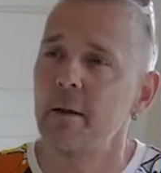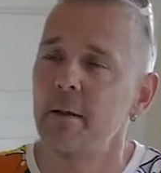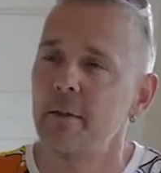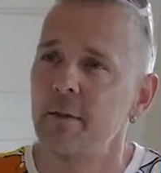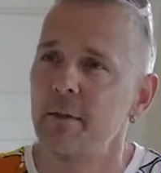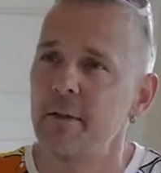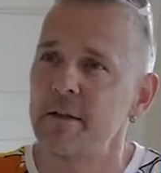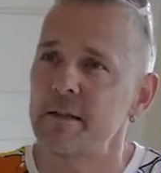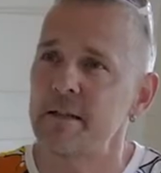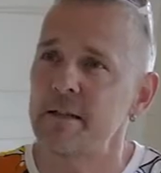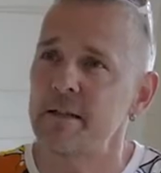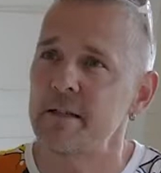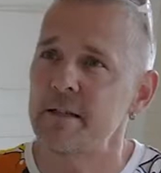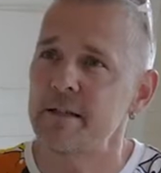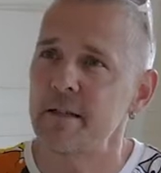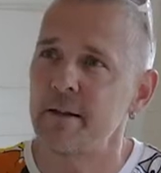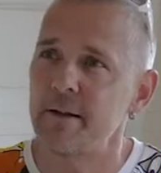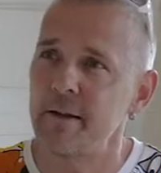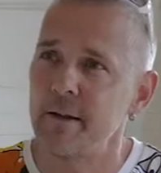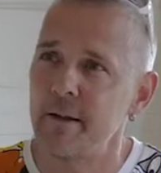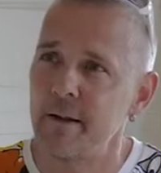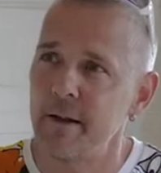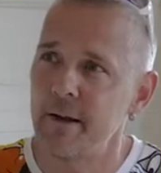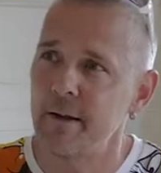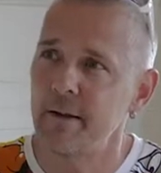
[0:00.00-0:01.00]
This is the
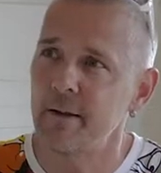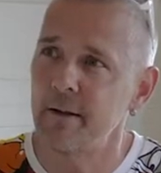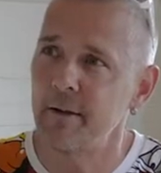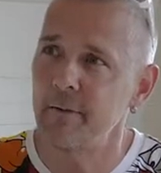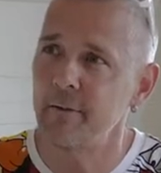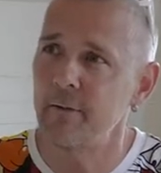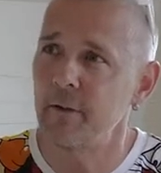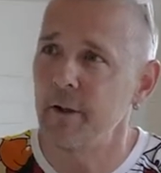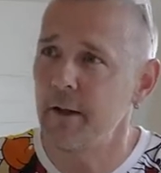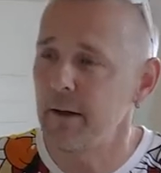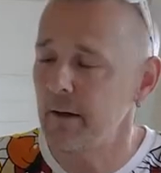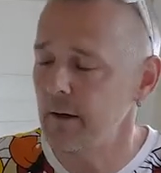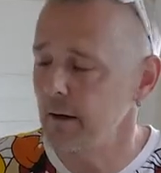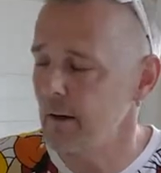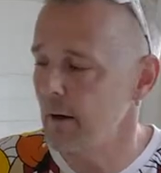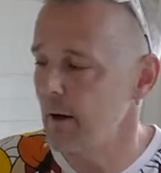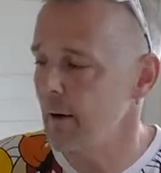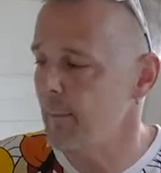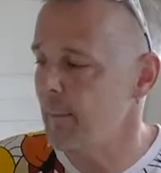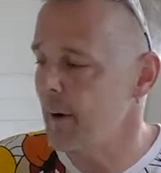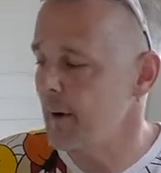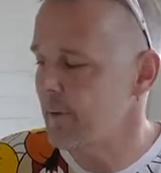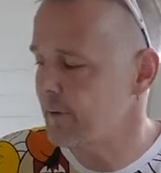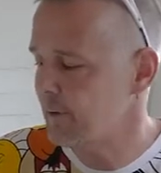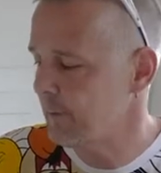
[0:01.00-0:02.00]
negative thing
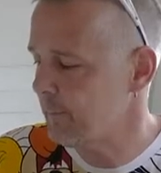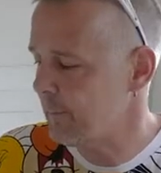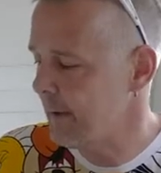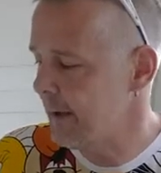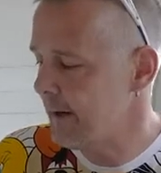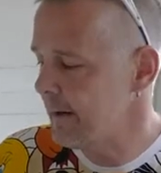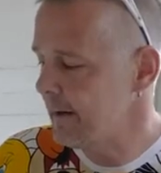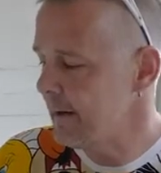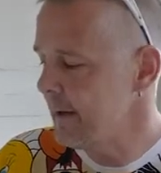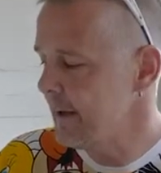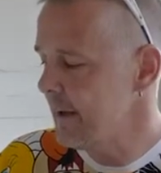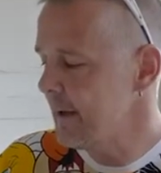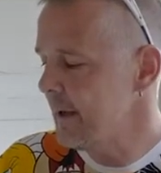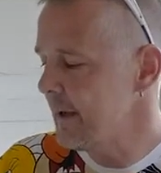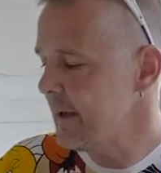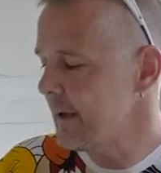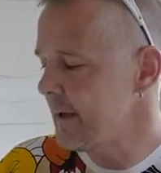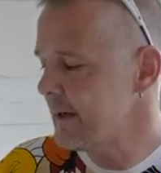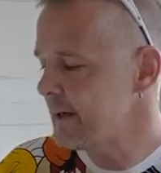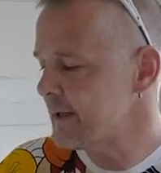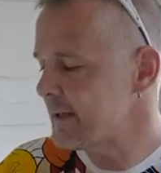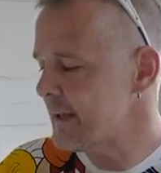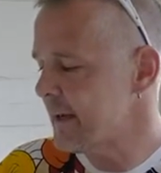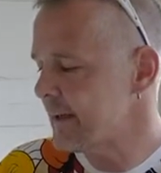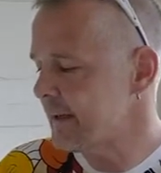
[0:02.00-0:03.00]
about the plane,
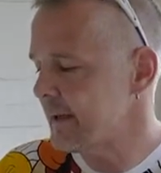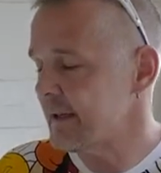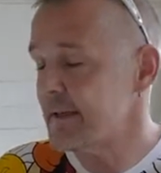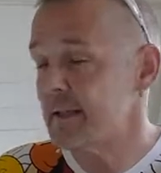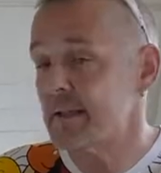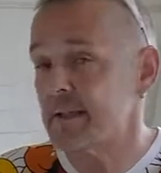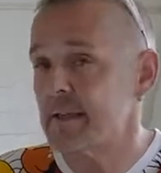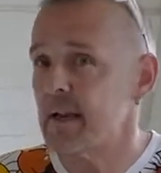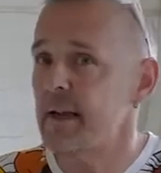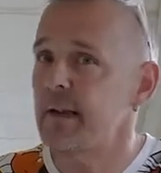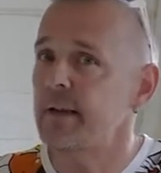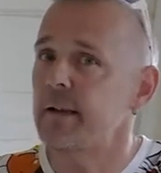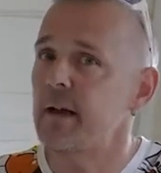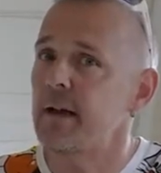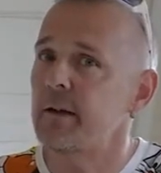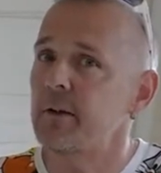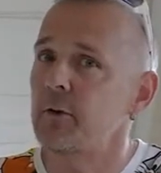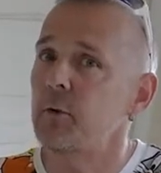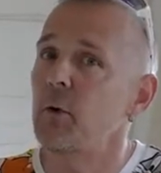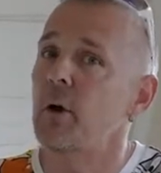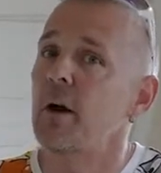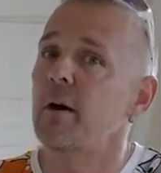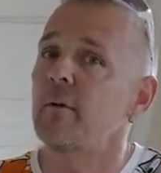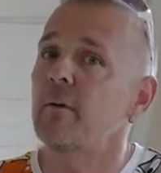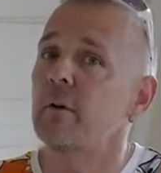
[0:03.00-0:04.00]
is that they say that
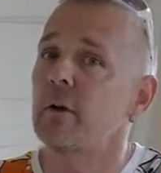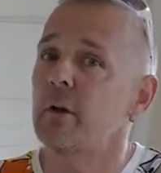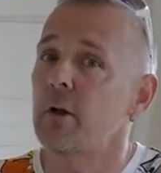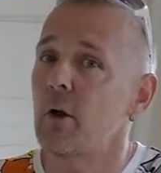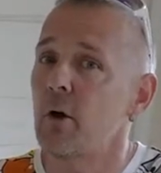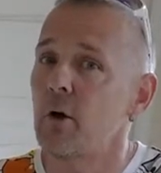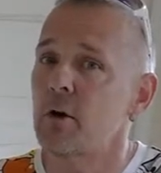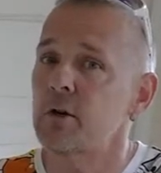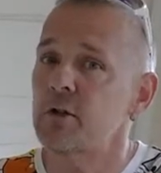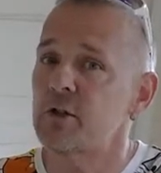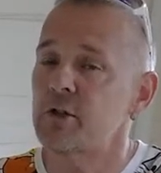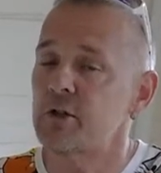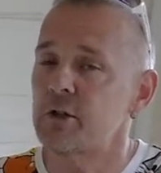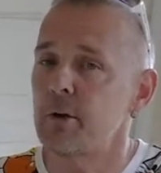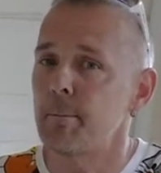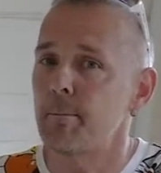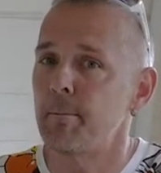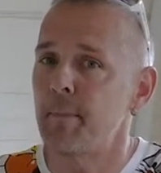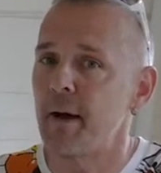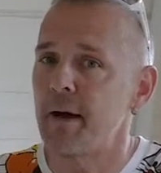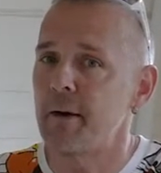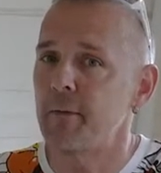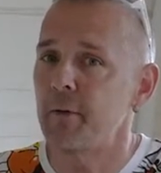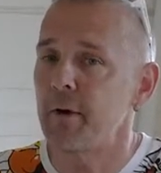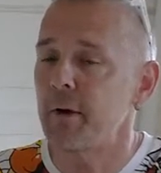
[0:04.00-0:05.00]
you have a large
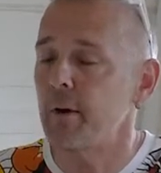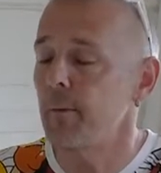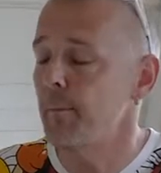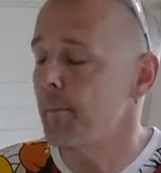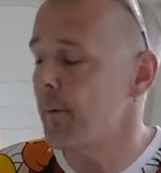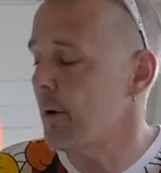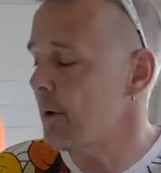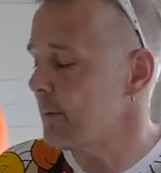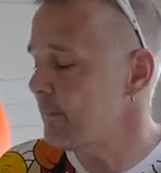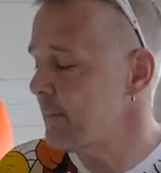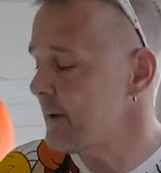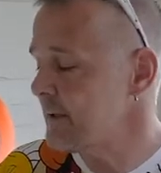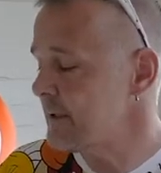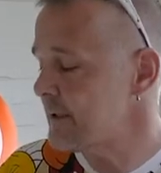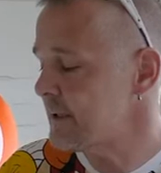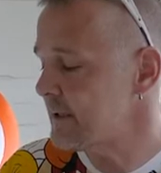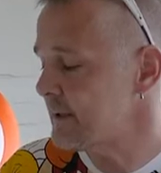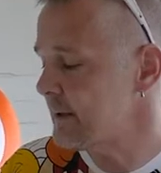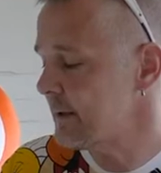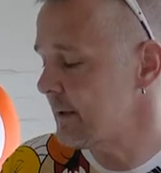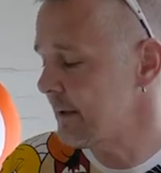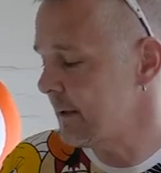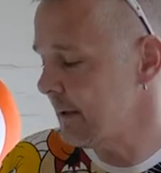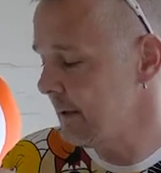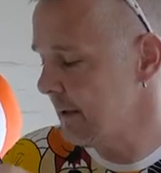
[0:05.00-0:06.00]
battery compartment,
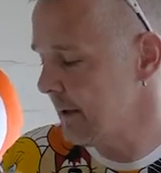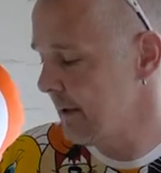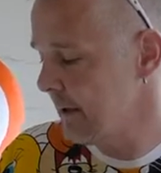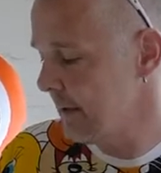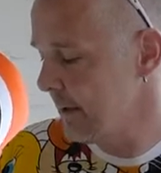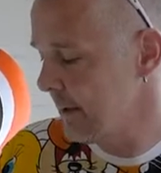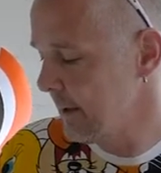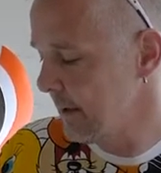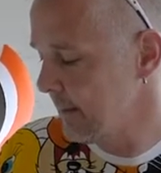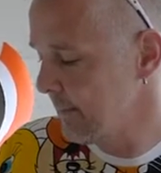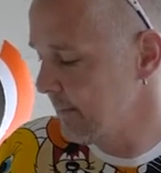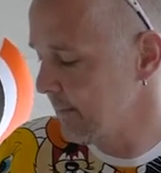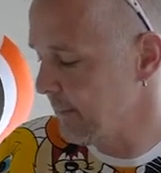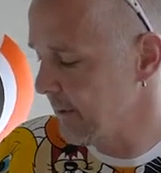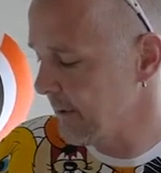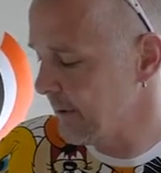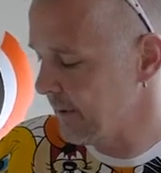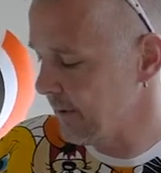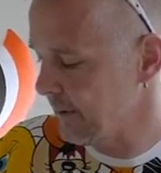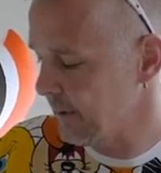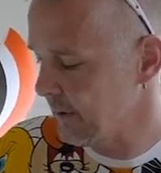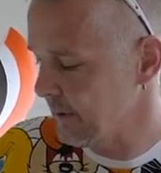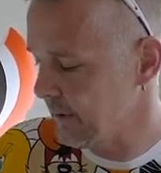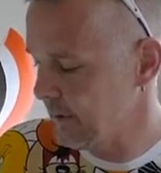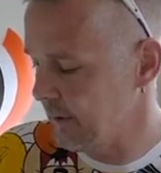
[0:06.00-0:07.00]

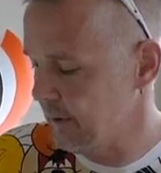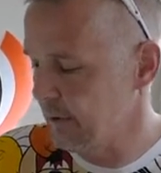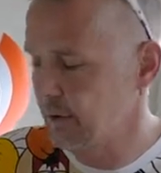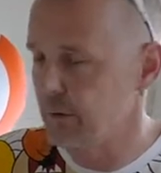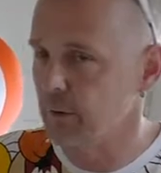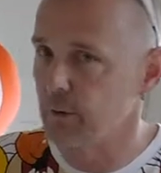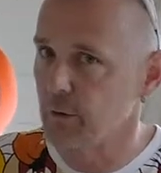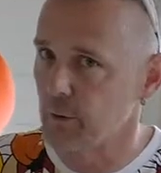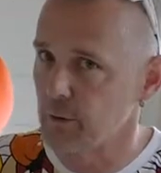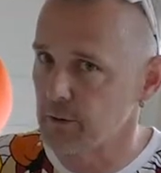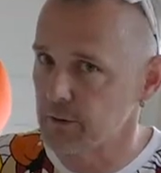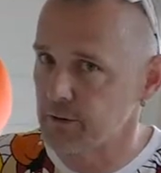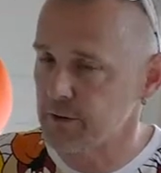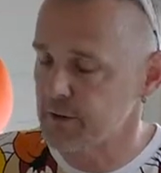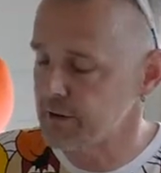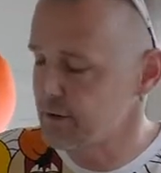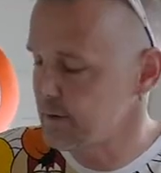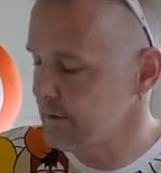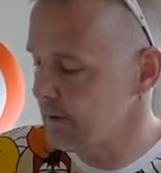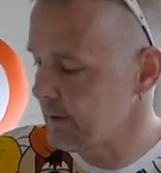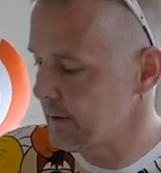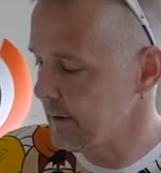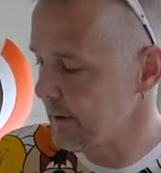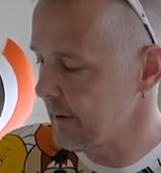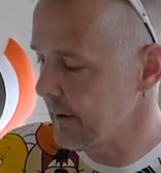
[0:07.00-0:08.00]
but you
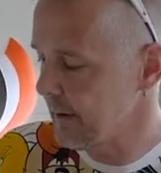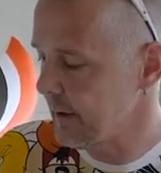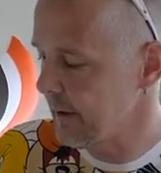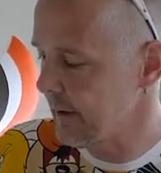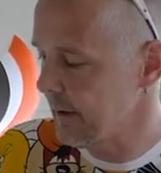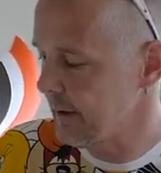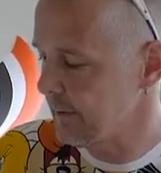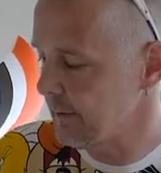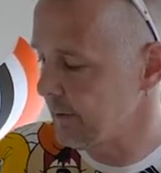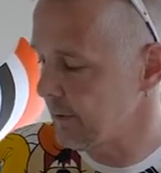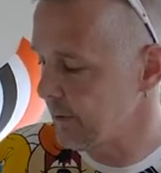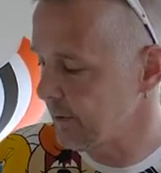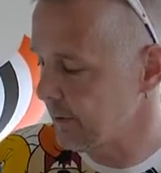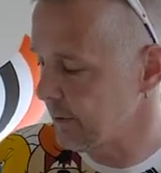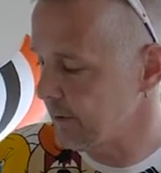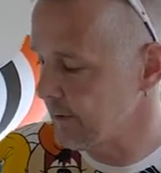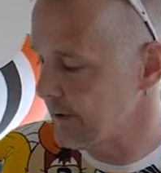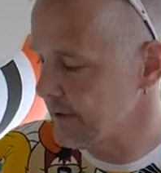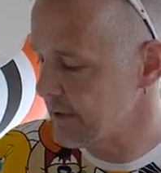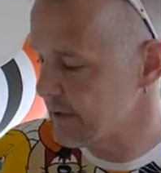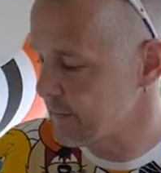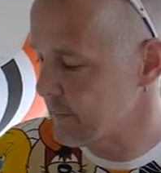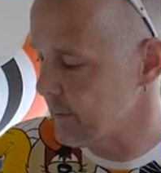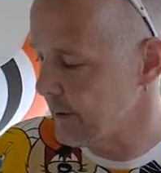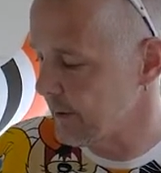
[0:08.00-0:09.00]
don't. Not on
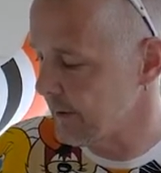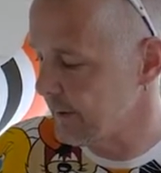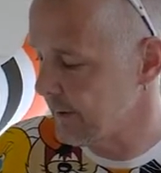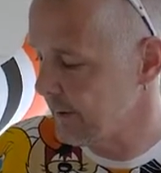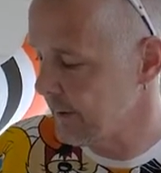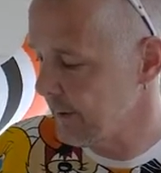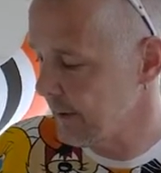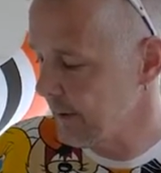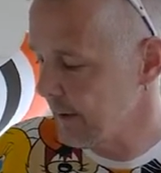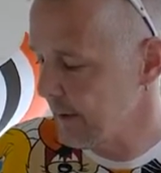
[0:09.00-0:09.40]
this one.